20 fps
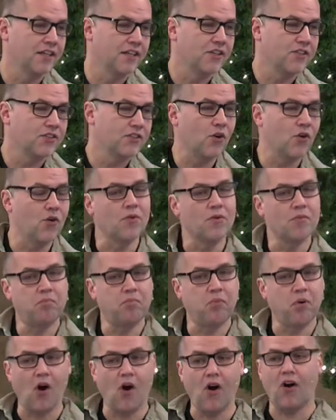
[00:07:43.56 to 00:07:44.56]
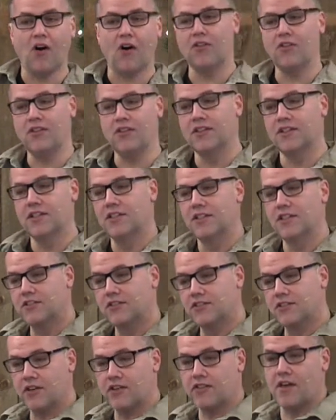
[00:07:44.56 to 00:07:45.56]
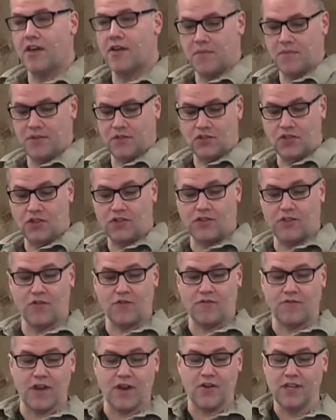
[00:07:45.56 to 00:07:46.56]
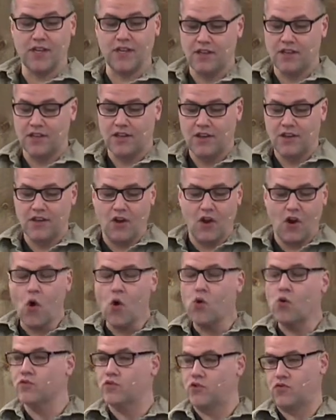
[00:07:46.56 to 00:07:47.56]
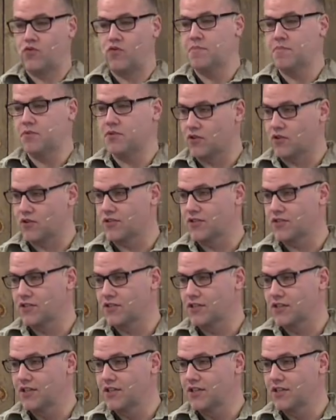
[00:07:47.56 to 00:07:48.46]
So Paul took their very own scriptures,